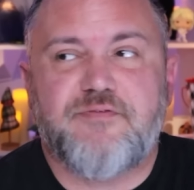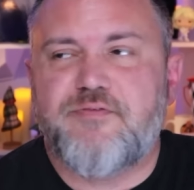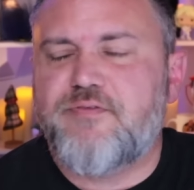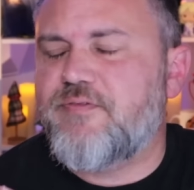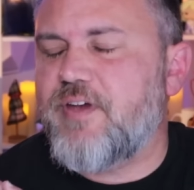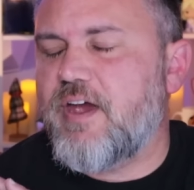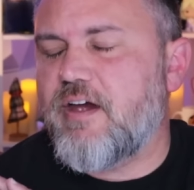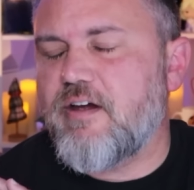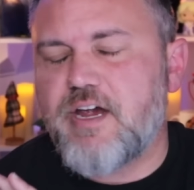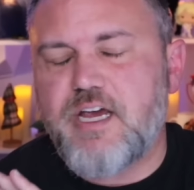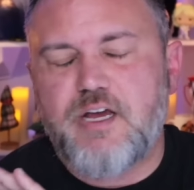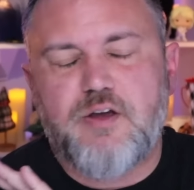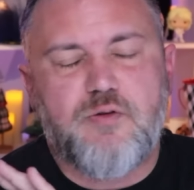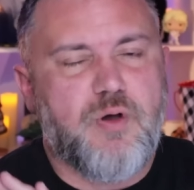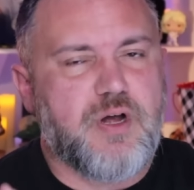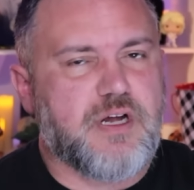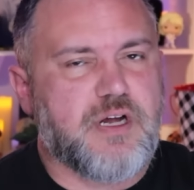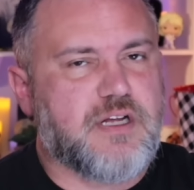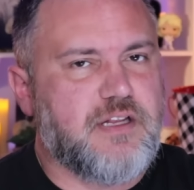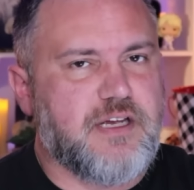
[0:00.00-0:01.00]
very
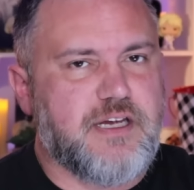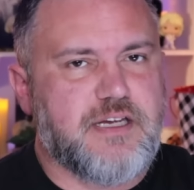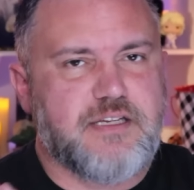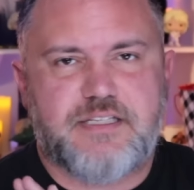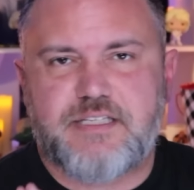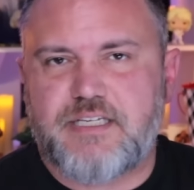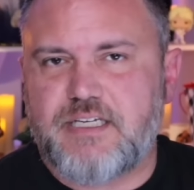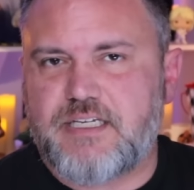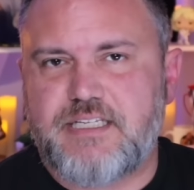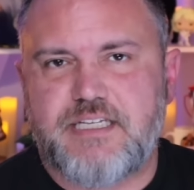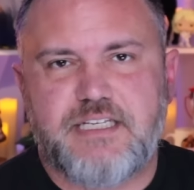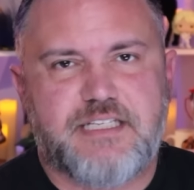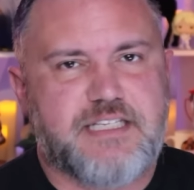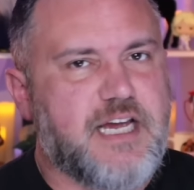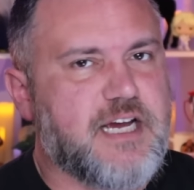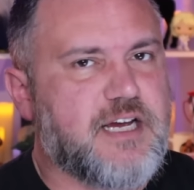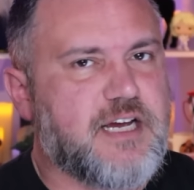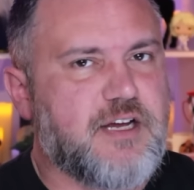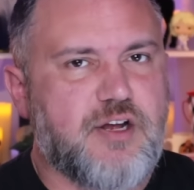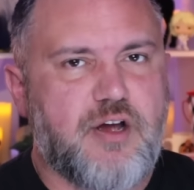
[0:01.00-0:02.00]
quickly 60
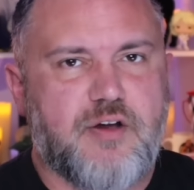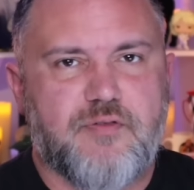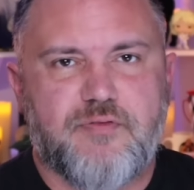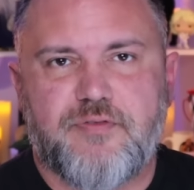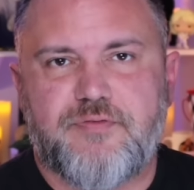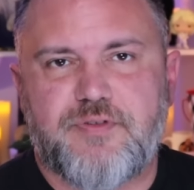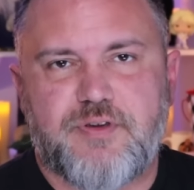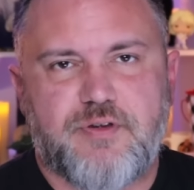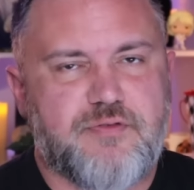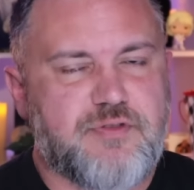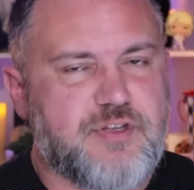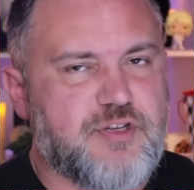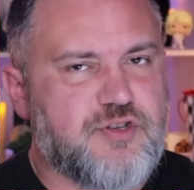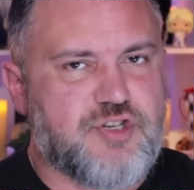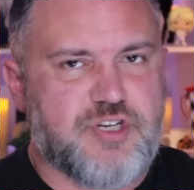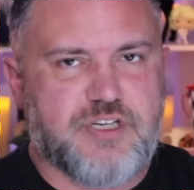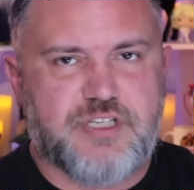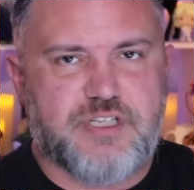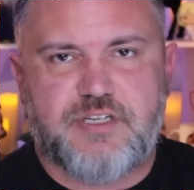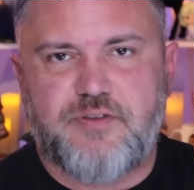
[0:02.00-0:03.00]
second overview, the
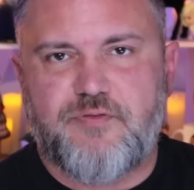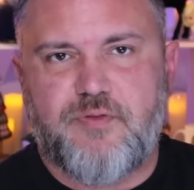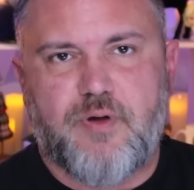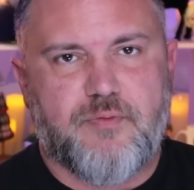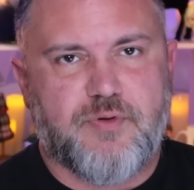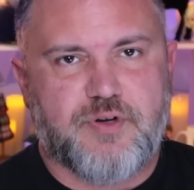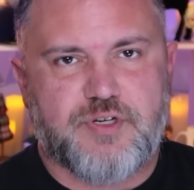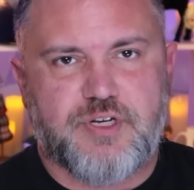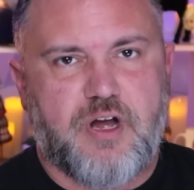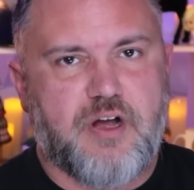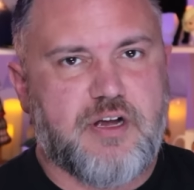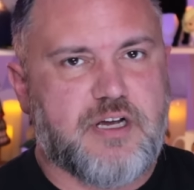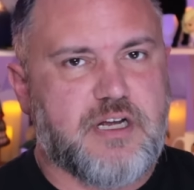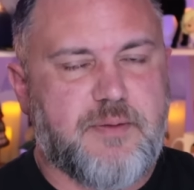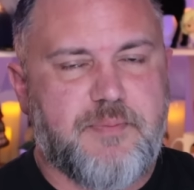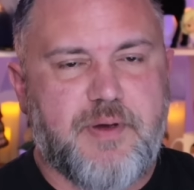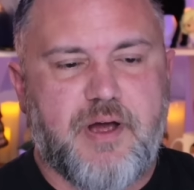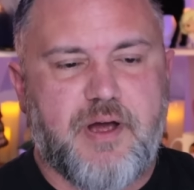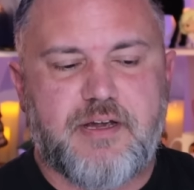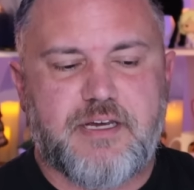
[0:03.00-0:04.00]
gist of what we're talking
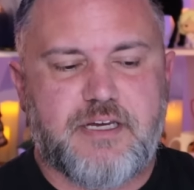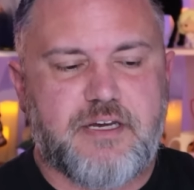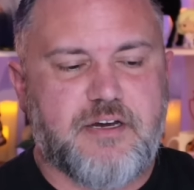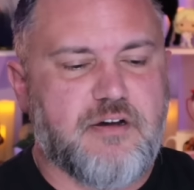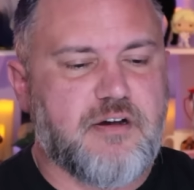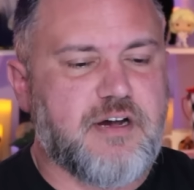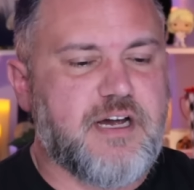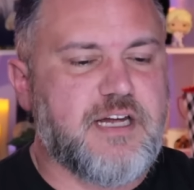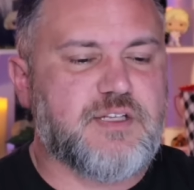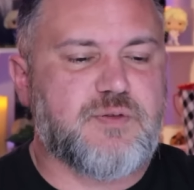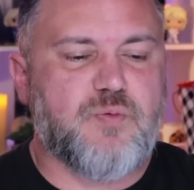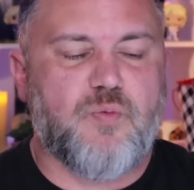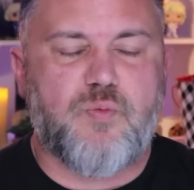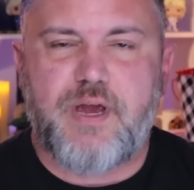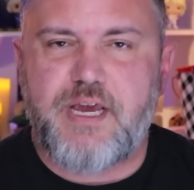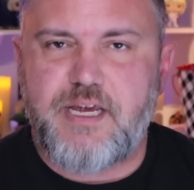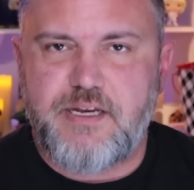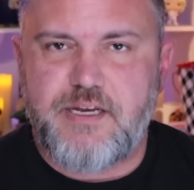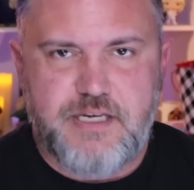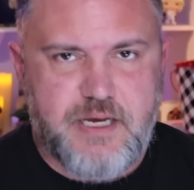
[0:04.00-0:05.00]
about here. It's
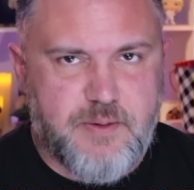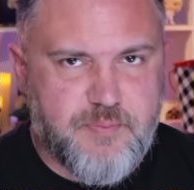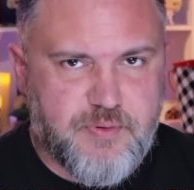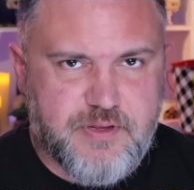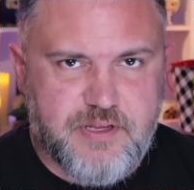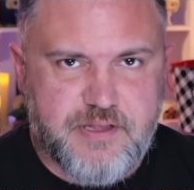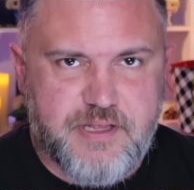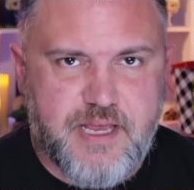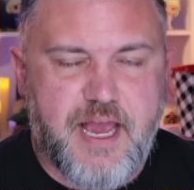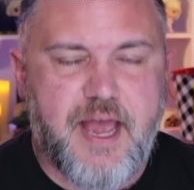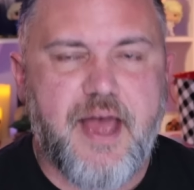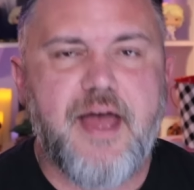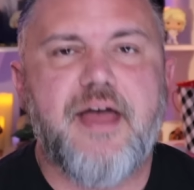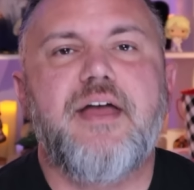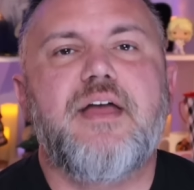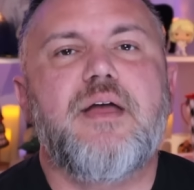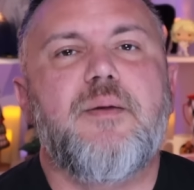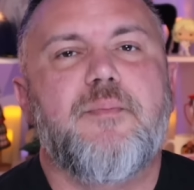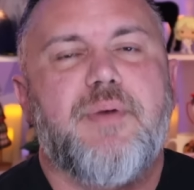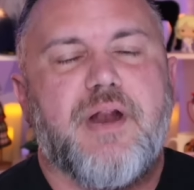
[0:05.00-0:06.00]
way deeper than that,
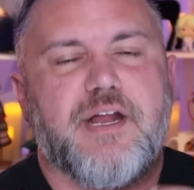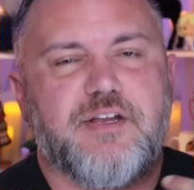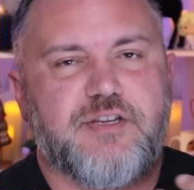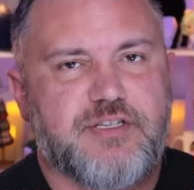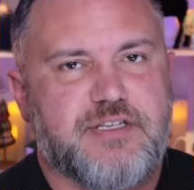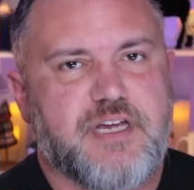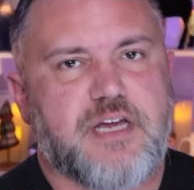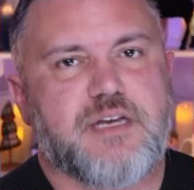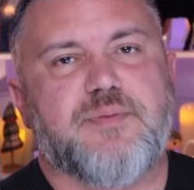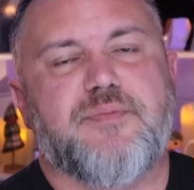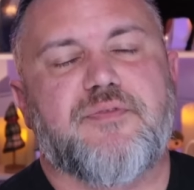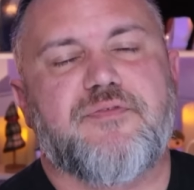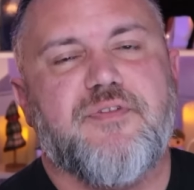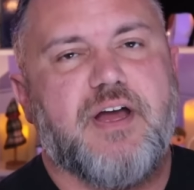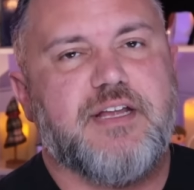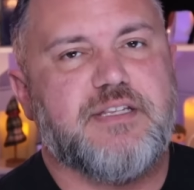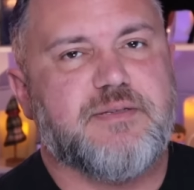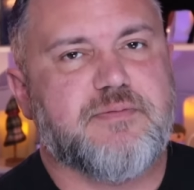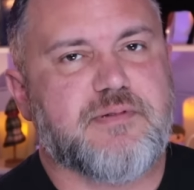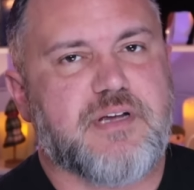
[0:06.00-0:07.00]
but I just like to
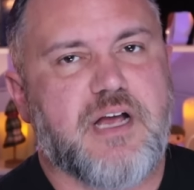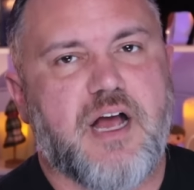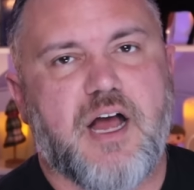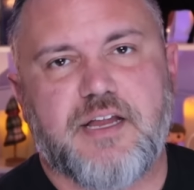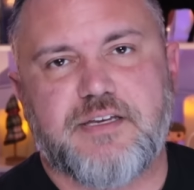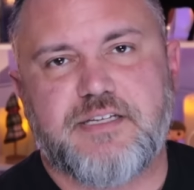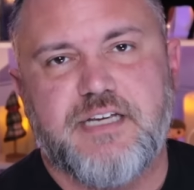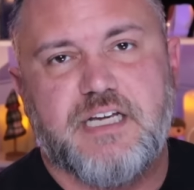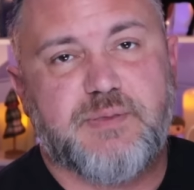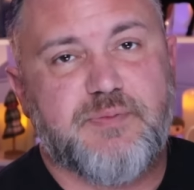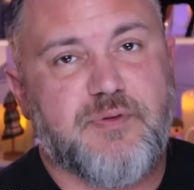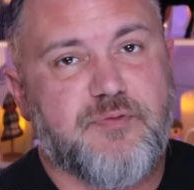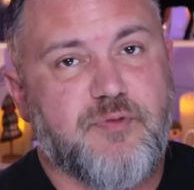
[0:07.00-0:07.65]
provide some context